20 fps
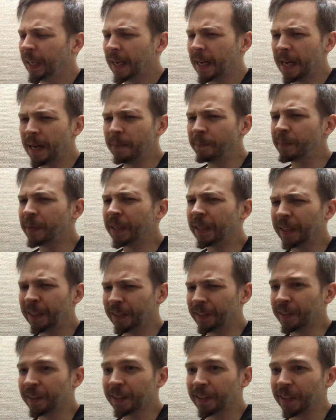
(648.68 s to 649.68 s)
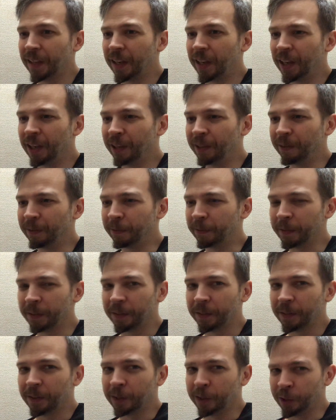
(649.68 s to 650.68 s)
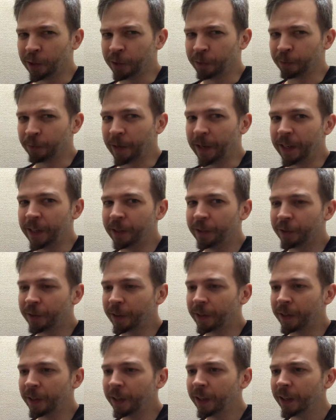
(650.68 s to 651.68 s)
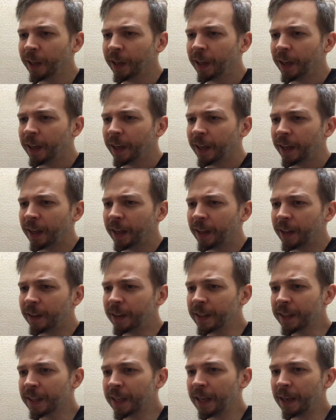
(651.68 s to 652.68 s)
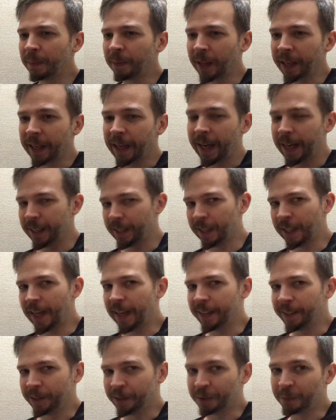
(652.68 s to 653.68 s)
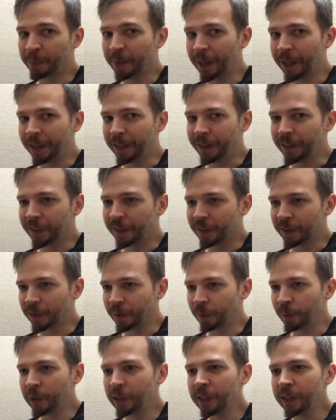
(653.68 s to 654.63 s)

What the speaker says: ambiance of the strange, I think this game like has that in spades. It's